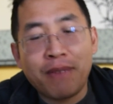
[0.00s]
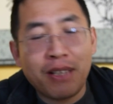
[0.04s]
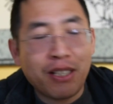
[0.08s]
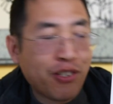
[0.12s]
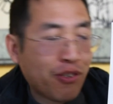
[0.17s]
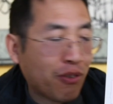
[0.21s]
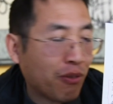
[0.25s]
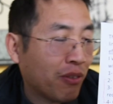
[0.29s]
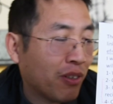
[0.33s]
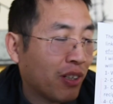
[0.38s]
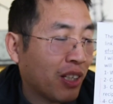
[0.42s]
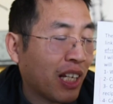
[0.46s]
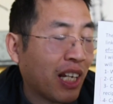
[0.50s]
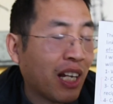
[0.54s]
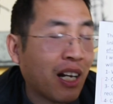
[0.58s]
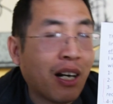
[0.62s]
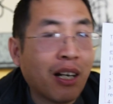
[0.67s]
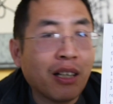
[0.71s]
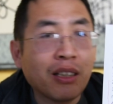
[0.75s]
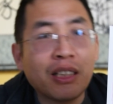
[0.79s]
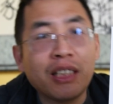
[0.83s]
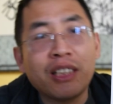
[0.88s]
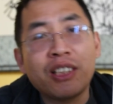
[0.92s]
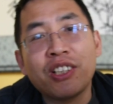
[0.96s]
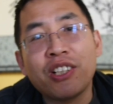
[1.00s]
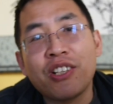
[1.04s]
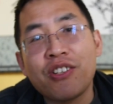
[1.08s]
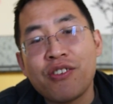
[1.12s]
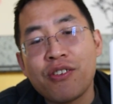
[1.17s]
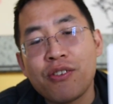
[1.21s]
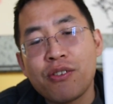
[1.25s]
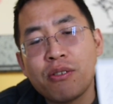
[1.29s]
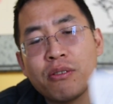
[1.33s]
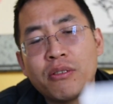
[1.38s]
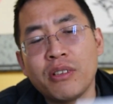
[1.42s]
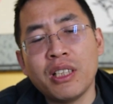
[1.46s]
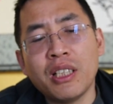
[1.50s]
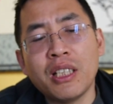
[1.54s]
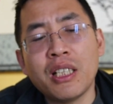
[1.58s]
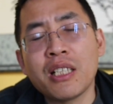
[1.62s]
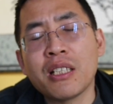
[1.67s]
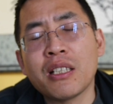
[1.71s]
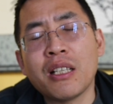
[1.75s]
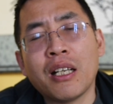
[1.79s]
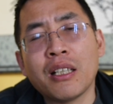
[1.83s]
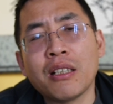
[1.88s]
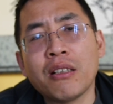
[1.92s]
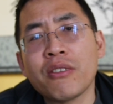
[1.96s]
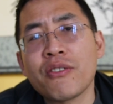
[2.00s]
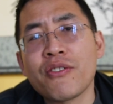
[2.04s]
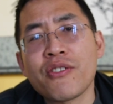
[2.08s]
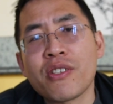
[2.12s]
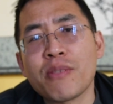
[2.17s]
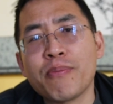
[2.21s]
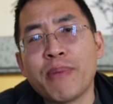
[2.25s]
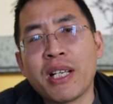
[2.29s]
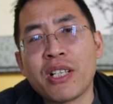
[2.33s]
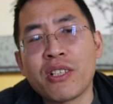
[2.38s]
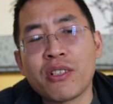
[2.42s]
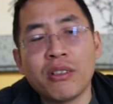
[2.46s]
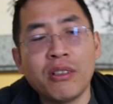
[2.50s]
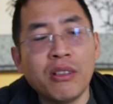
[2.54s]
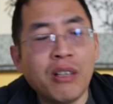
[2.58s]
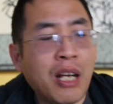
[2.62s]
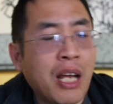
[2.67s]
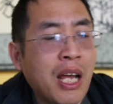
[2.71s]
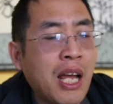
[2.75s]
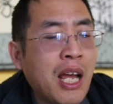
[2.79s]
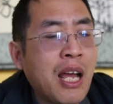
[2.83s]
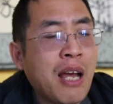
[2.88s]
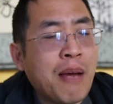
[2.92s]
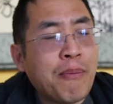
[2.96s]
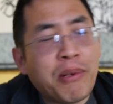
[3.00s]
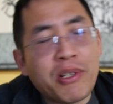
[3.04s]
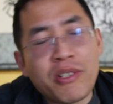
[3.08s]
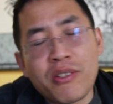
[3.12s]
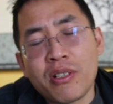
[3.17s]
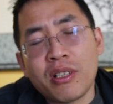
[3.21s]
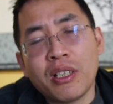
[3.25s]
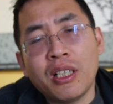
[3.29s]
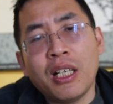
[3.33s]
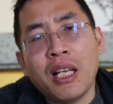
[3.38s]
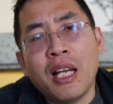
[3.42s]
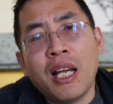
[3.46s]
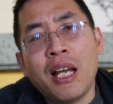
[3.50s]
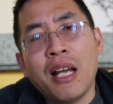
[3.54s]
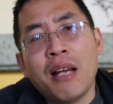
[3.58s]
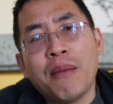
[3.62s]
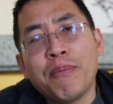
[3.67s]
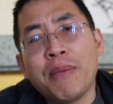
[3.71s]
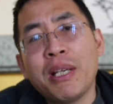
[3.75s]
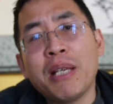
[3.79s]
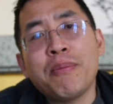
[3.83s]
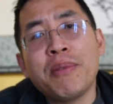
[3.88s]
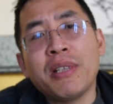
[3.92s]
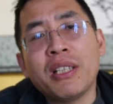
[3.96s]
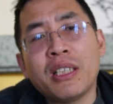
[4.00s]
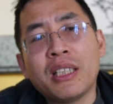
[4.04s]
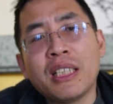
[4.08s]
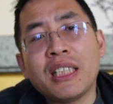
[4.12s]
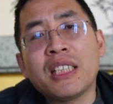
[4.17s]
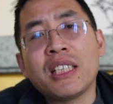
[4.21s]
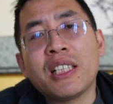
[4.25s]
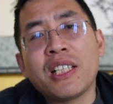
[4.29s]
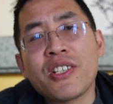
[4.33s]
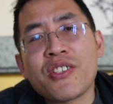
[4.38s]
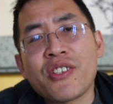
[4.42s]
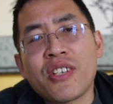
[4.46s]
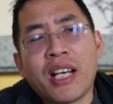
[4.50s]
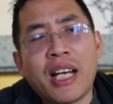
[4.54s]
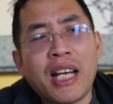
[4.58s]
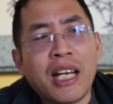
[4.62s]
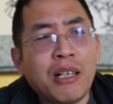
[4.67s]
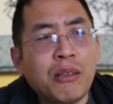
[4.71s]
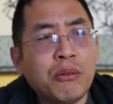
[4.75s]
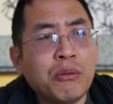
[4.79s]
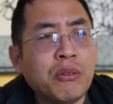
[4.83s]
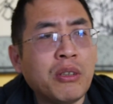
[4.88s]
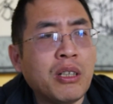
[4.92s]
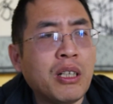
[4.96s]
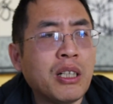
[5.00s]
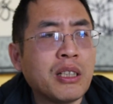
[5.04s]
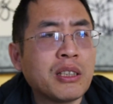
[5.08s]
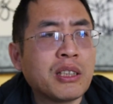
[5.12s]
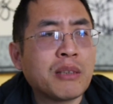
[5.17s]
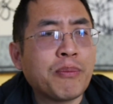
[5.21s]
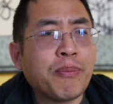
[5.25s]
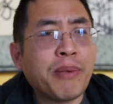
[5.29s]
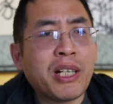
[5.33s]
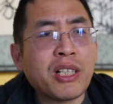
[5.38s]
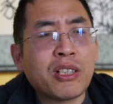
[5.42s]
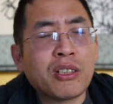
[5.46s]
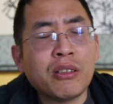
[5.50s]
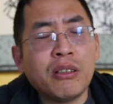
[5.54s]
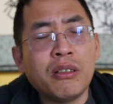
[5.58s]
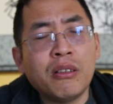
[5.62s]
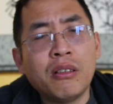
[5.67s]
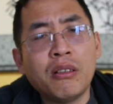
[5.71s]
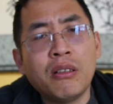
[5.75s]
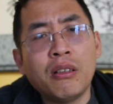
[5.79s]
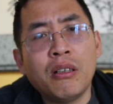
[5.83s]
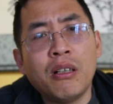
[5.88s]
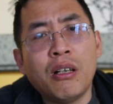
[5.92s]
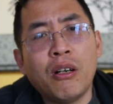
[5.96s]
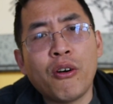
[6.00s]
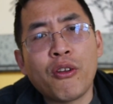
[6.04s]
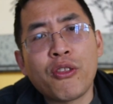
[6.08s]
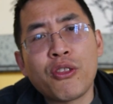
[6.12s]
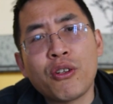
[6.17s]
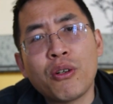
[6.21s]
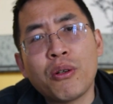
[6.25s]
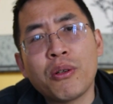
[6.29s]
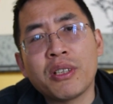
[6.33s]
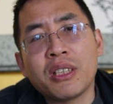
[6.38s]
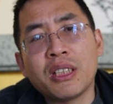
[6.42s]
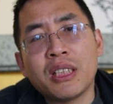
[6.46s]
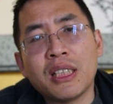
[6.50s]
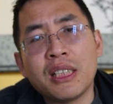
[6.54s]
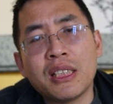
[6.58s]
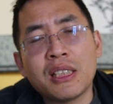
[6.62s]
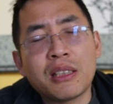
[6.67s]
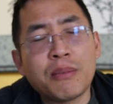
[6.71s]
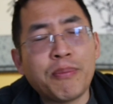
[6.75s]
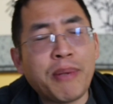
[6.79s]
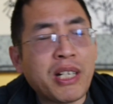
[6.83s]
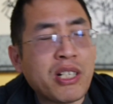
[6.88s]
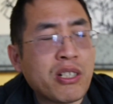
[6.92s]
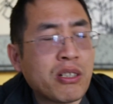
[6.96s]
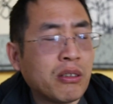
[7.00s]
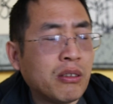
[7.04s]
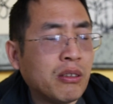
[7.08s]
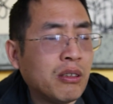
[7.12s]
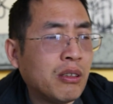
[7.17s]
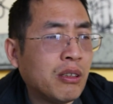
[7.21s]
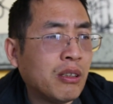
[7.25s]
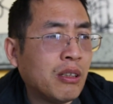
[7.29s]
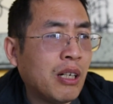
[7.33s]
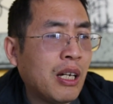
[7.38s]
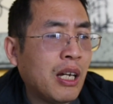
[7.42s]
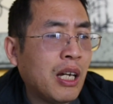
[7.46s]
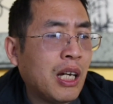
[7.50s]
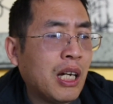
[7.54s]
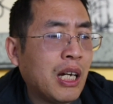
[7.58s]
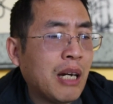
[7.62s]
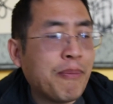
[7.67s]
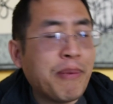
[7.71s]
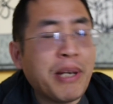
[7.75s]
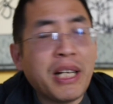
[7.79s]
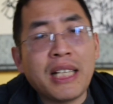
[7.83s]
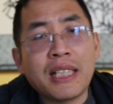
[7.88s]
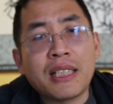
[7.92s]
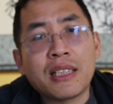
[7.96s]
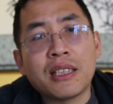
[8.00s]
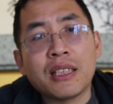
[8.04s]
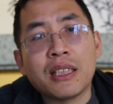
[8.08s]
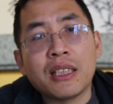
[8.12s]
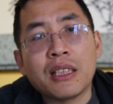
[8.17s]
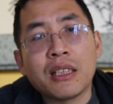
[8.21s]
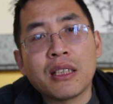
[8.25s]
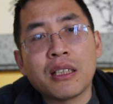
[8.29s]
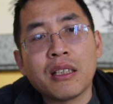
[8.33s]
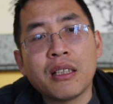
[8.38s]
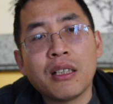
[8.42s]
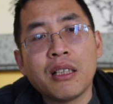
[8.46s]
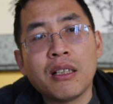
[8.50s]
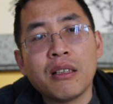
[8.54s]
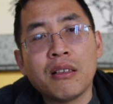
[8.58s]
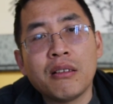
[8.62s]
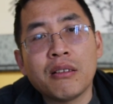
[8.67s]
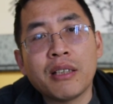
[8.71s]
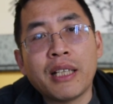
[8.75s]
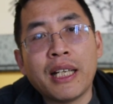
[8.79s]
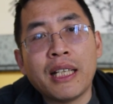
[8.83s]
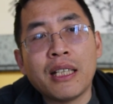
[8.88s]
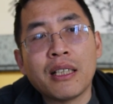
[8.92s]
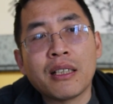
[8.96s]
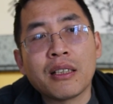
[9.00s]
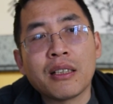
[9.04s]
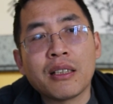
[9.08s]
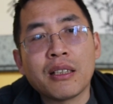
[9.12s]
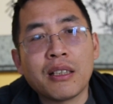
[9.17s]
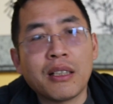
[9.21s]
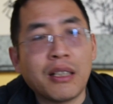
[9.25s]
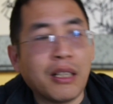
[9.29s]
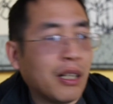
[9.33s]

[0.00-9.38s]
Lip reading: So they are deities. So deities are not special, but maybe deities have special authority, special ability. Okay?